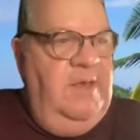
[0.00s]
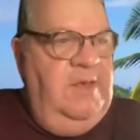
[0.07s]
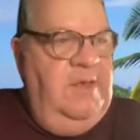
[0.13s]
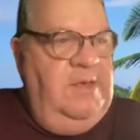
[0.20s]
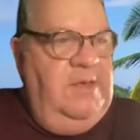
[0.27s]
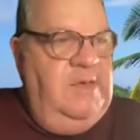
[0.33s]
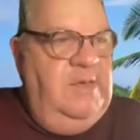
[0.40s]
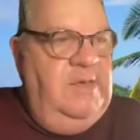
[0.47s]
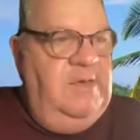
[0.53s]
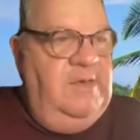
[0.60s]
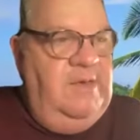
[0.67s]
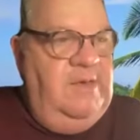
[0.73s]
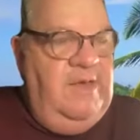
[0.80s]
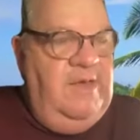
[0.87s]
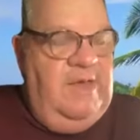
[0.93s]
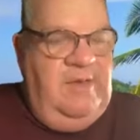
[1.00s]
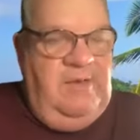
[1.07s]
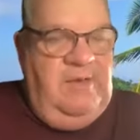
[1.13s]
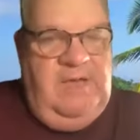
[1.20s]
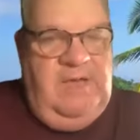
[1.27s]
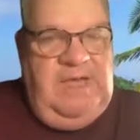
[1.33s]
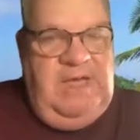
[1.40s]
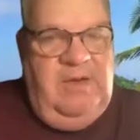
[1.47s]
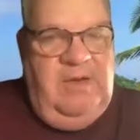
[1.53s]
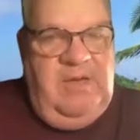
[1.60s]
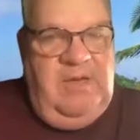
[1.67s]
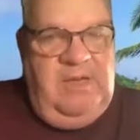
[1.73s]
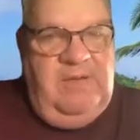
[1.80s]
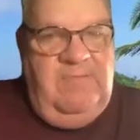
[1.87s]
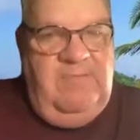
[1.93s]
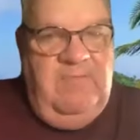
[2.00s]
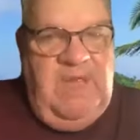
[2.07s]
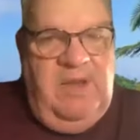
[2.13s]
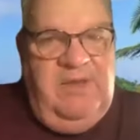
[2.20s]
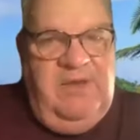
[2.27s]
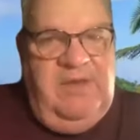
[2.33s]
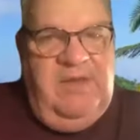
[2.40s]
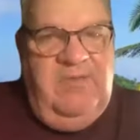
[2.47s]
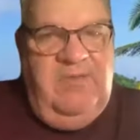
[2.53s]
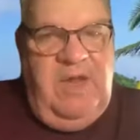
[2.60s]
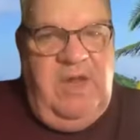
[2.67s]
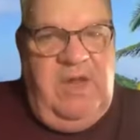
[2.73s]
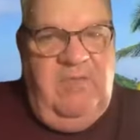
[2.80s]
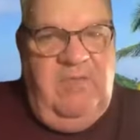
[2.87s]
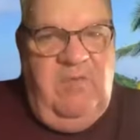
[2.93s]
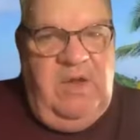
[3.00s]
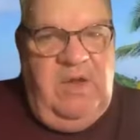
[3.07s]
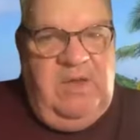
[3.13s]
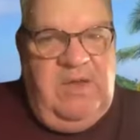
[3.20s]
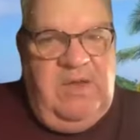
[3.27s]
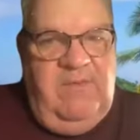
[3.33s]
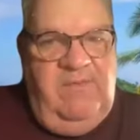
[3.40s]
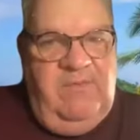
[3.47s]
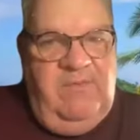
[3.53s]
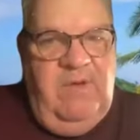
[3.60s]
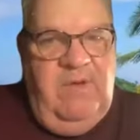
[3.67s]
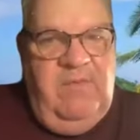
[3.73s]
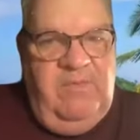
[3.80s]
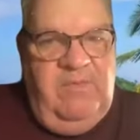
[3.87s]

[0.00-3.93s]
you know, like Melody Green wrote Keith Green's